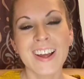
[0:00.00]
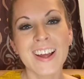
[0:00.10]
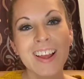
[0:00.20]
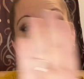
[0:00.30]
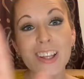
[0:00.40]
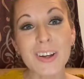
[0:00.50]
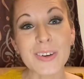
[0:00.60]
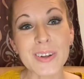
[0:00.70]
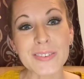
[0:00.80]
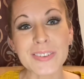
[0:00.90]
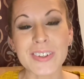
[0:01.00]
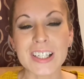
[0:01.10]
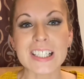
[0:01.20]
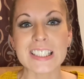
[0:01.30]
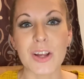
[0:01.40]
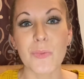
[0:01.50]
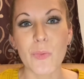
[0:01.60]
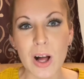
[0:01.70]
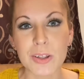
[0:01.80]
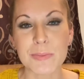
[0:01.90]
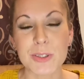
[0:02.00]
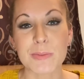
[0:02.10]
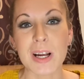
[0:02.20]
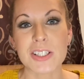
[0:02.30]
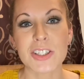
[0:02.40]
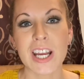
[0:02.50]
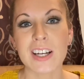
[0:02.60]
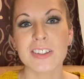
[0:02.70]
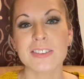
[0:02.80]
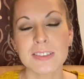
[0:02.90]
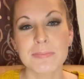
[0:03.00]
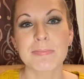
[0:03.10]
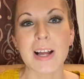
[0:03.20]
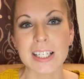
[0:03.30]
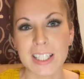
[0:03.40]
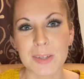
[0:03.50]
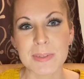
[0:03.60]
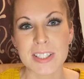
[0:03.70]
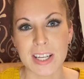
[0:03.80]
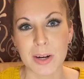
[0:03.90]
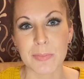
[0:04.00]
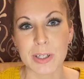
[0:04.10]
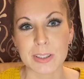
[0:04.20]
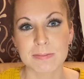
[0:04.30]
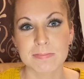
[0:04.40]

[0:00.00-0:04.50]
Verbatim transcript: Hello everyone and welcome to my channel. My name is Amber.